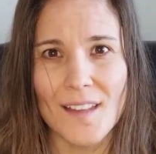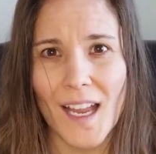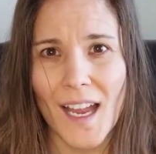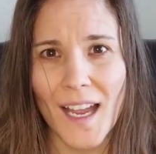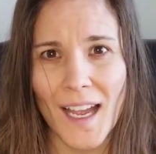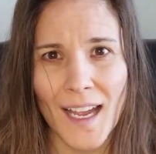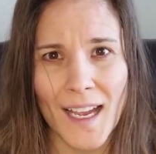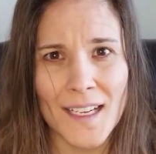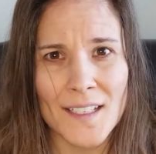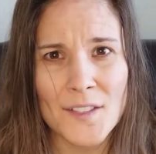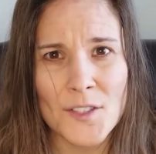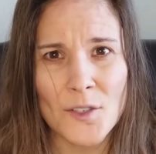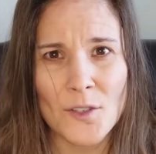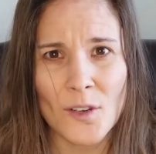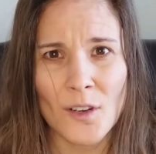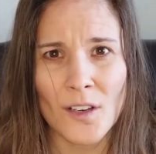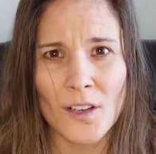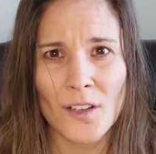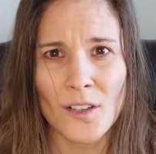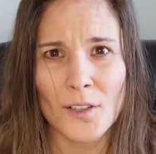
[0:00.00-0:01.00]
As you
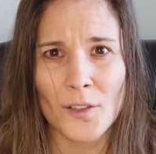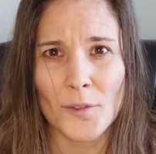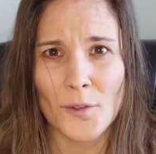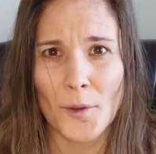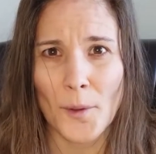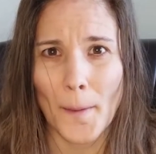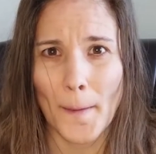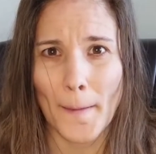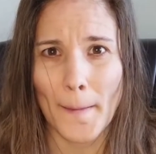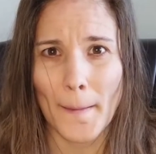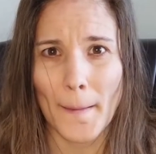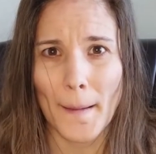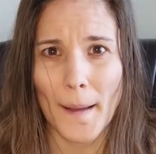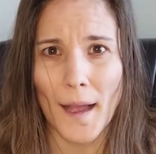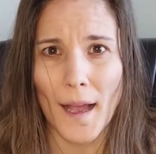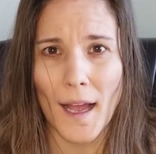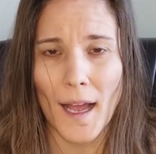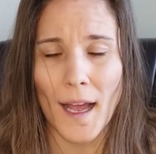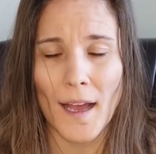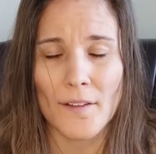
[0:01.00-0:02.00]
all
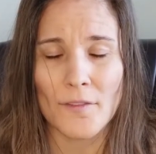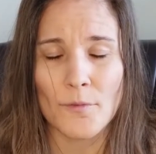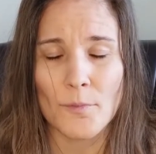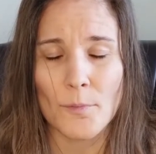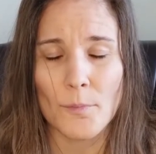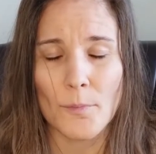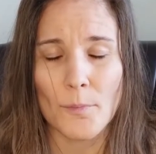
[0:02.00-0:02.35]
have